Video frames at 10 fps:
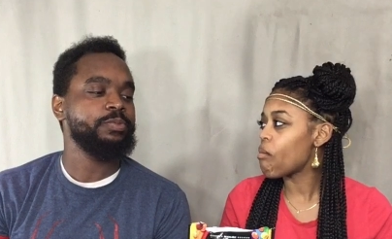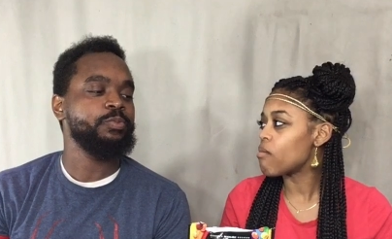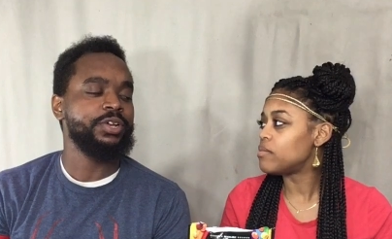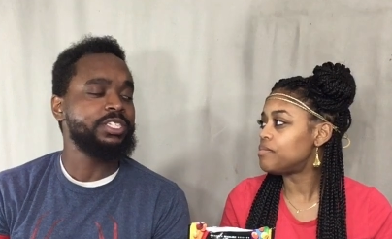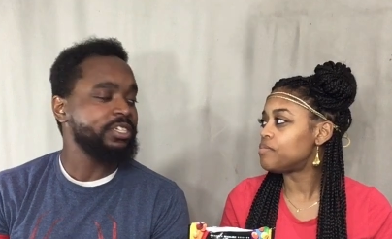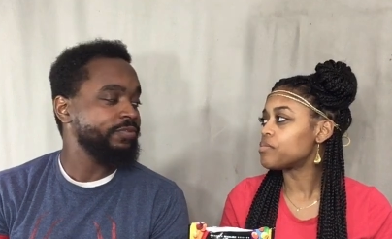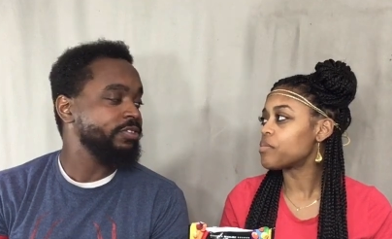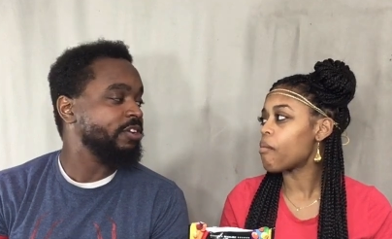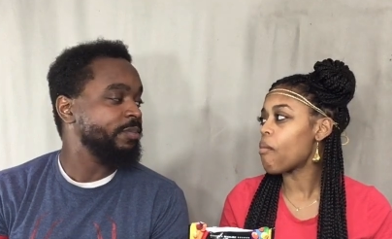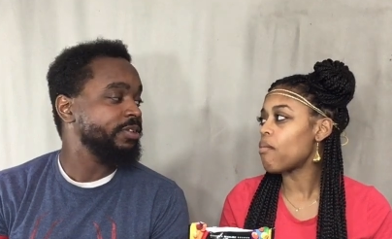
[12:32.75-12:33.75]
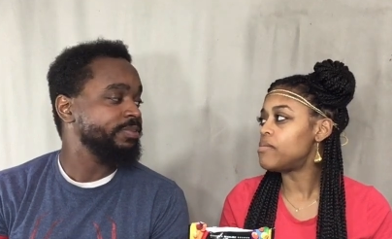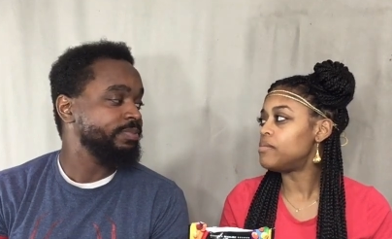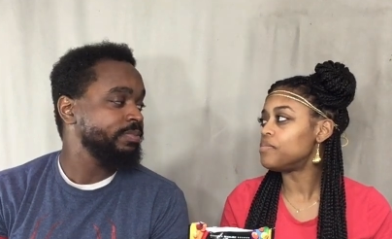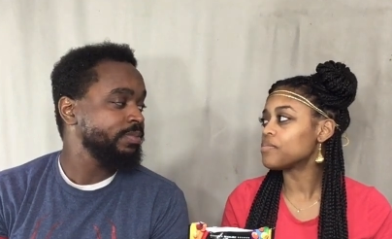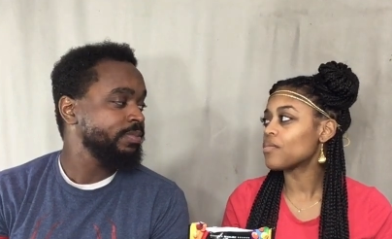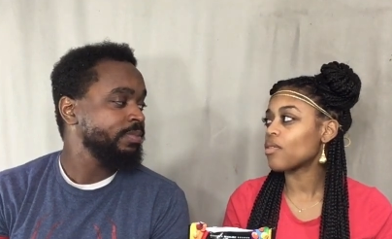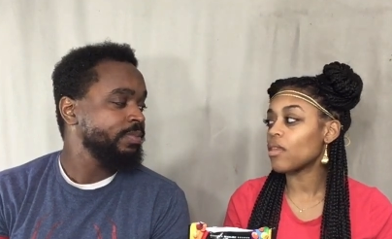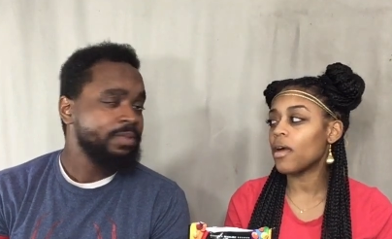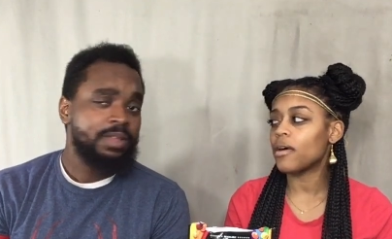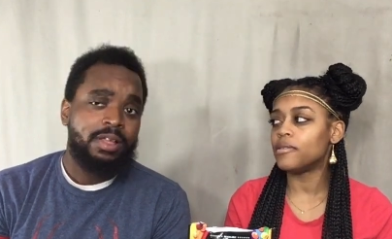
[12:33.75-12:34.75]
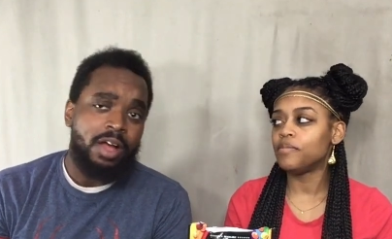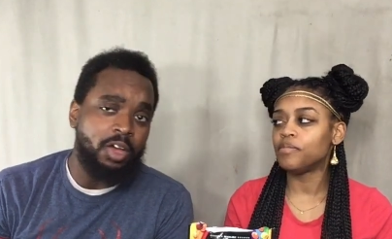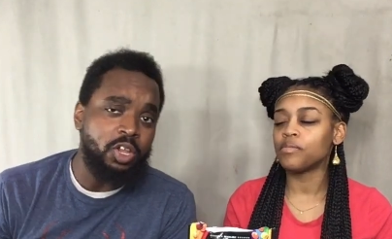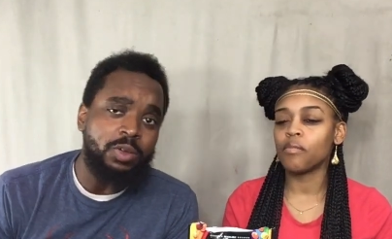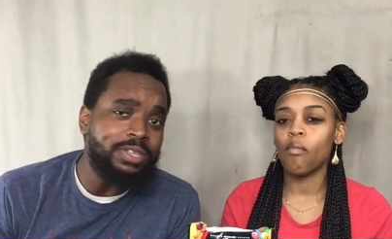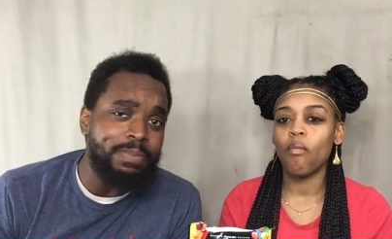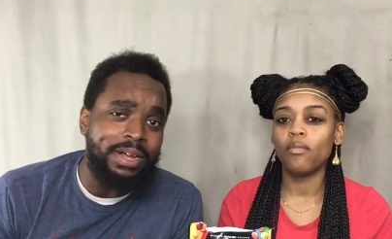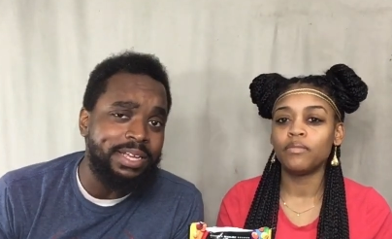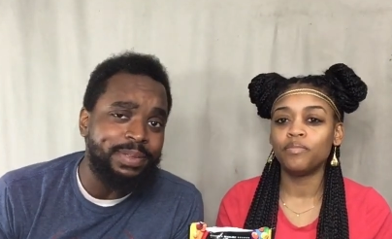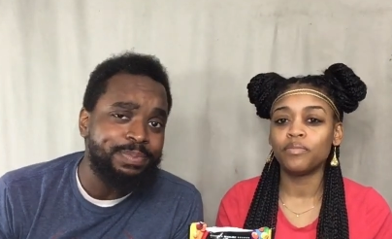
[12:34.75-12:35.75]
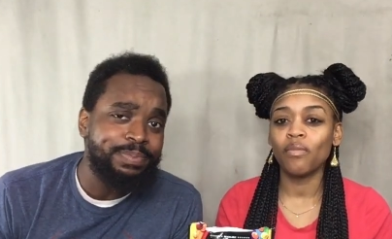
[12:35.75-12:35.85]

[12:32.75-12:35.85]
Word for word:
Speaker 1: reaching for something. Yeah. Are you losing money?